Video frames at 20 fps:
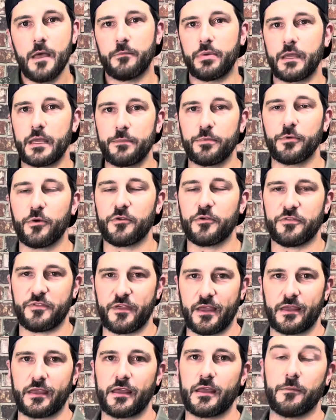people are
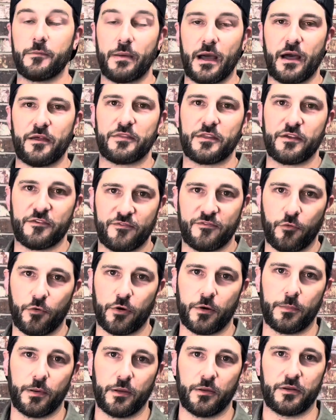thinking about the
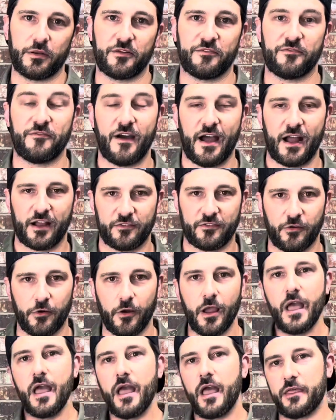affordability
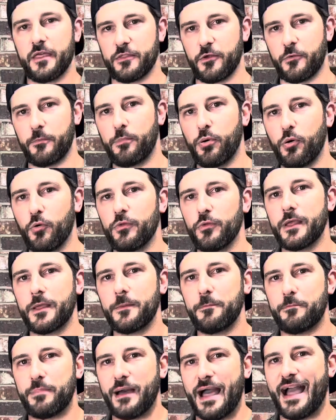factor and they're
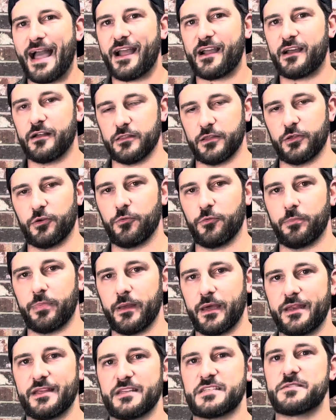pulling back a little
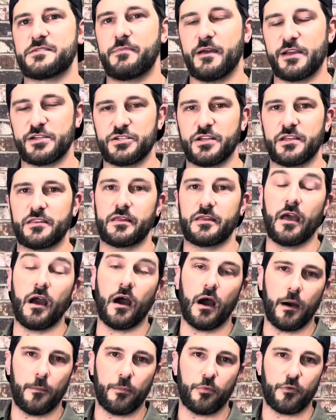bit, especially at the
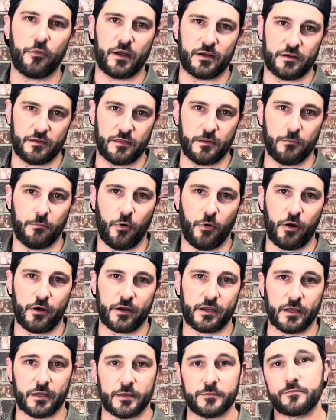upper end of the
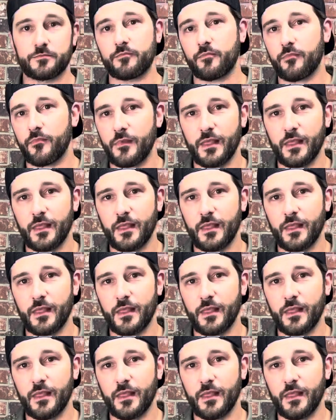market.